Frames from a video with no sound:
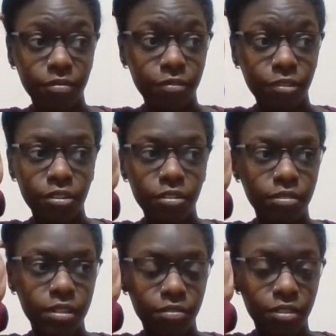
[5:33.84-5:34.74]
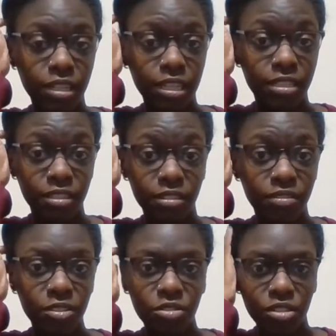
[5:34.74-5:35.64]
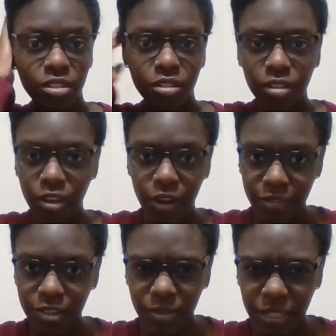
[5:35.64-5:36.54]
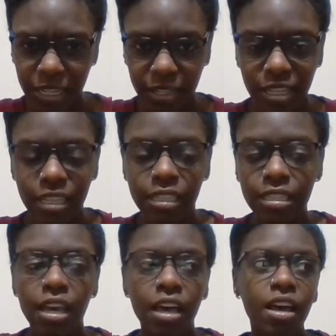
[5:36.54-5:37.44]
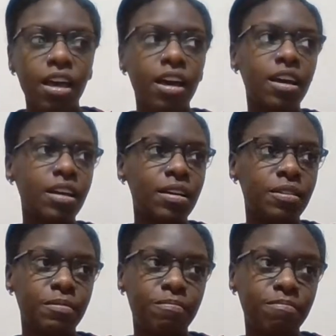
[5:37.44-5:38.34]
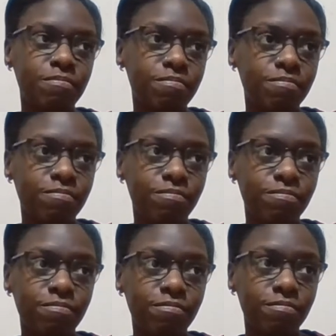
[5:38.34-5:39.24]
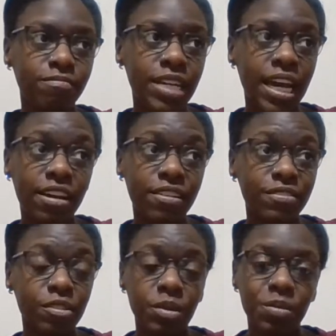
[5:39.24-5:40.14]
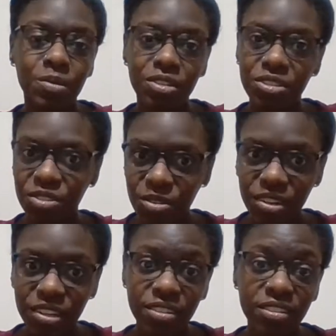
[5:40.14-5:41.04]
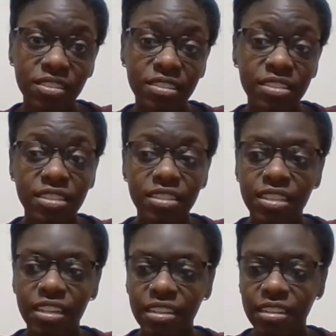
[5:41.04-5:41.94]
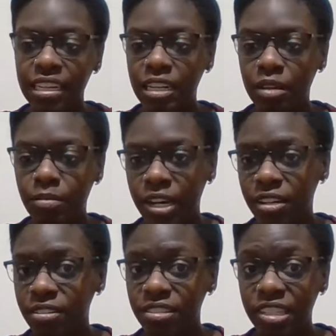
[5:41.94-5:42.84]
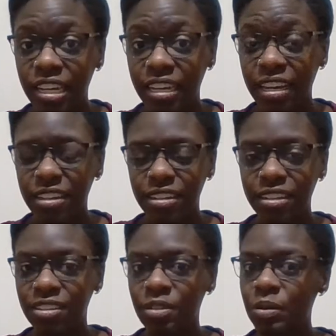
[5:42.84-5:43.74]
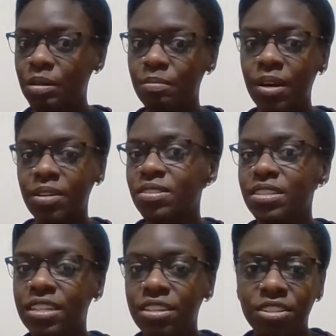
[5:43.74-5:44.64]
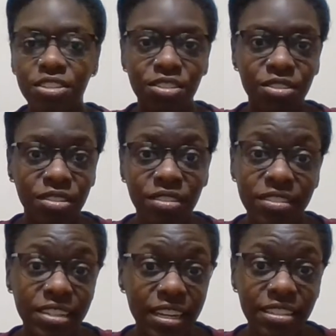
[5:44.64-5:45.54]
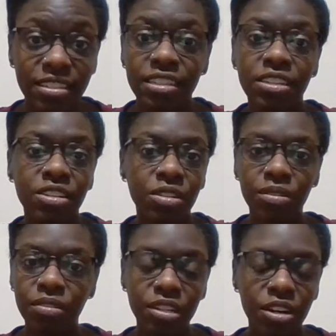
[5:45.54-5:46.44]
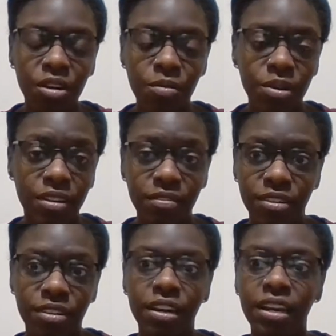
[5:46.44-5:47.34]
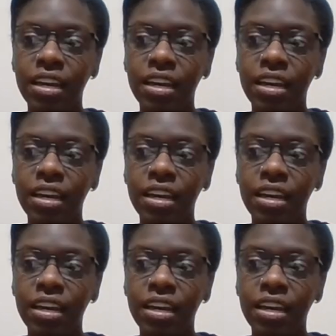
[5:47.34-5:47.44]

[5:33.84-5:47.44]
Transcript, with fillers: for different things in the future, crafty related things. Yeah, filming more tutorials, getting patterns tech edited or model stitched or test knit or, you know, whatever.